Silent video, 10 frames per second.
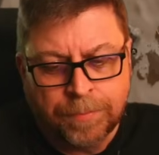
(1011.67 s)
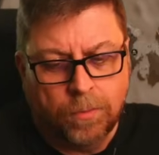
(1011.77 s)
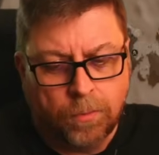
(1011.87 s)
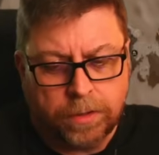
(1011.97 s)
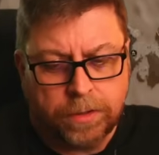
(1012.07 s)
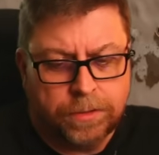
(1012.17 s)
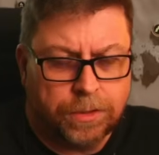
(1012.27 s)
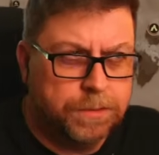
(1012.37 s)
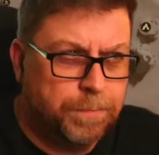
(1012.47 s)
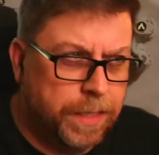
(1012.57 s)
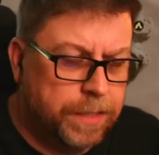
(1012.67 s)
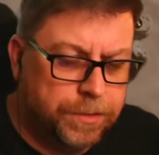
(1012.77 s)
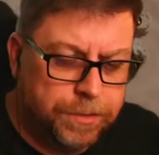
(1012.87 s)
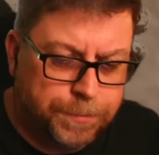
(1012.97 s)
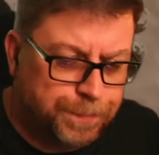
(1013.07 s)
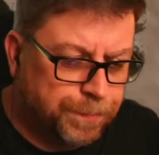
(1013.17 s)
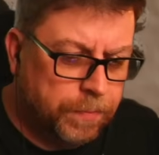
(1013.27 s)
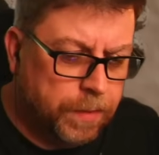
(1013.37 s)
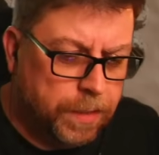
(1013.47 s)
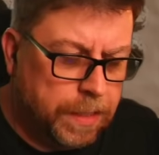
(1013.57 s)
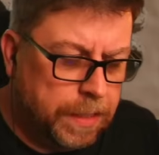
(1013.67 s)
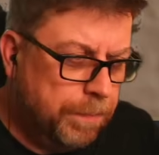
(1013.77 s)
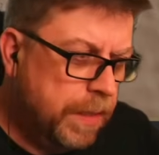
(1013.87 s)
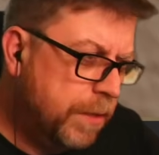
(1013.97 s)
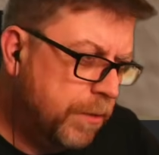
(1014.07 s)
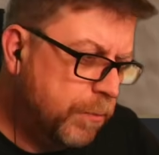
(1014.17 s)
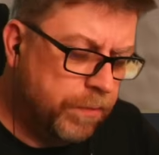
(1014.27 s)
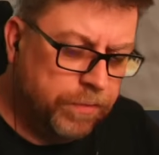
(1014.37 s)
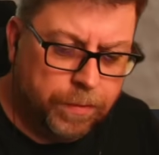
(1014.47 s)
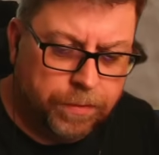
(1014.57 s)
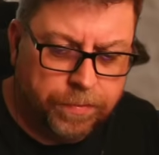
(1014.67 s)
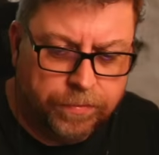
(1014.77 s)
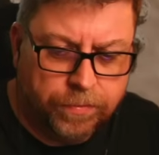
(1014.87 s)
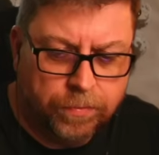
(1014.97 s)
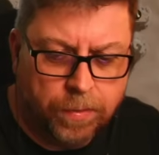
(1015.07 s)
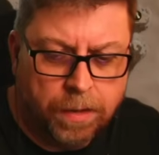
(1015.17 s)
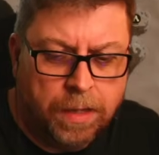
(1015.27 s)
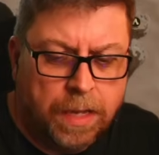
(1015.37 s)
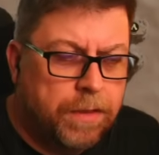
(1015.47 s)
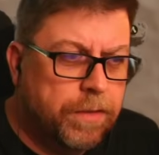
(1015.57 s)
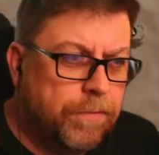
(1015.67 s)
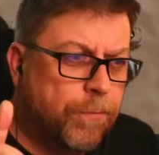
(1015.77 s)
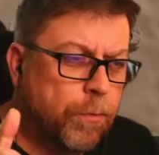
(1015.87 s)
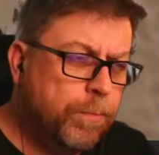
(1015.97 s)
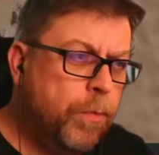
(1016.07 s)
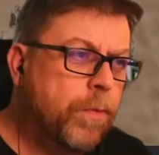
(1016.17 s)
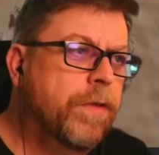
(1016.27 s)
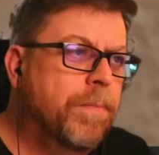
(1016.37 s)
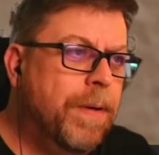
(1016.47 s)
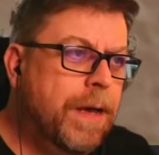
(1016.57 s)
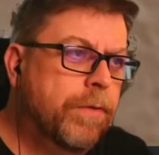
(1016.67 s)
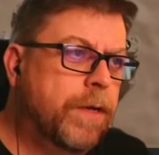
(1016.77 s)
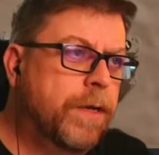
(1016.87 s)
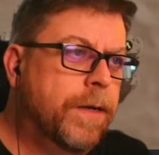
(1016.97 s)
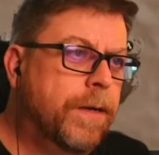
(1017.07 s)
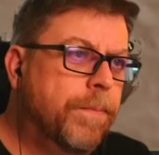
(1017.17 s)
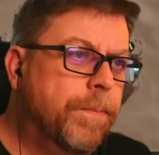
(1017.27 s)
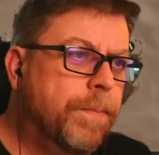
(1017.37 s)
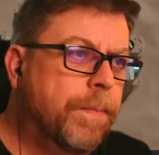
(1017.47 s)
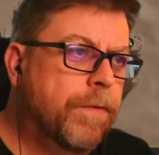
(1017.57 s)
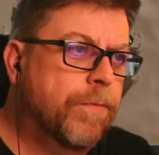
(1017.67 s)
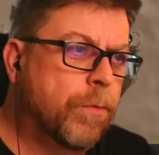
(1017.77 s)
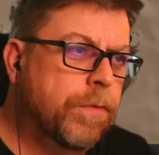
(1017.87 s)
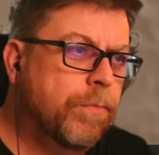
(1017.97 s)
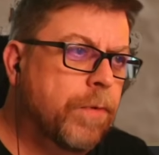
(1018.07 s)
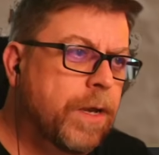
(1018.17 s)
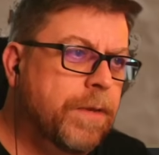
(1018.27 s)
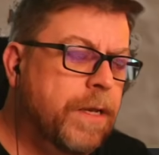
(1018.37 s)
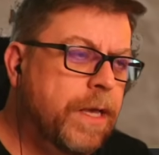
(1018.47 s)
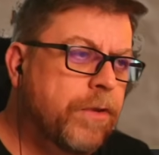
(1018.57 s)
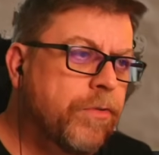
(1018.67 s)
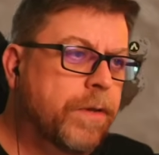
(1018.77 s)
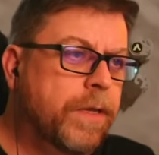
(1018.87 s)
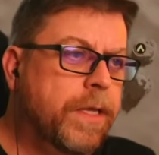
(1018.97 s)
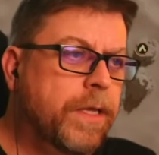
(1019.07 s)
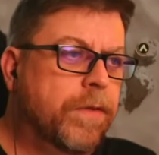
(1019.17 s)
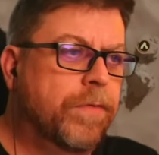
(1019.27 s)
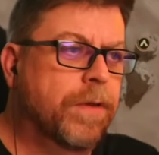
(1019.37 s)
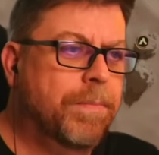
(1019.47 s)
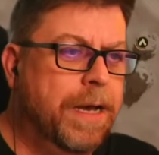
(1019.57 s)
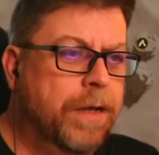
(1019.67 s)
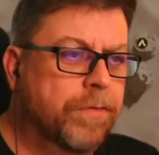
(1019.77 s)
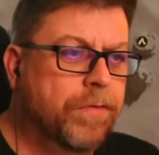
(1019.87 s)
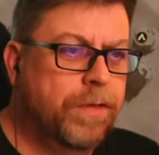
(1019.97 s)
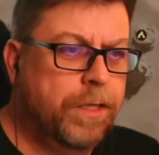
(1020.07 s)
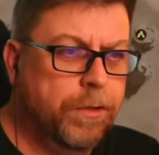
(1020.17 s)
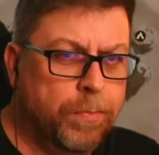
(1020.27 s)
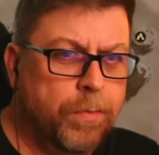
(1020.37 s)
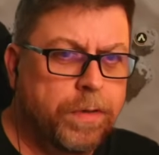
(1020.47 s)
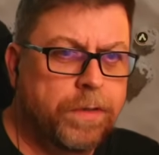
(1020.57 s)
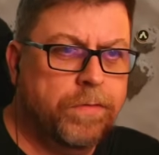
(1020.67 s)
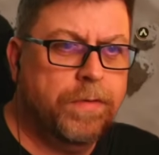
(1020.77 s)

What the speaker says: water, darts, bandages. And there's probably some other things as well. The fourth point is about, the fourth recommendation is about skill points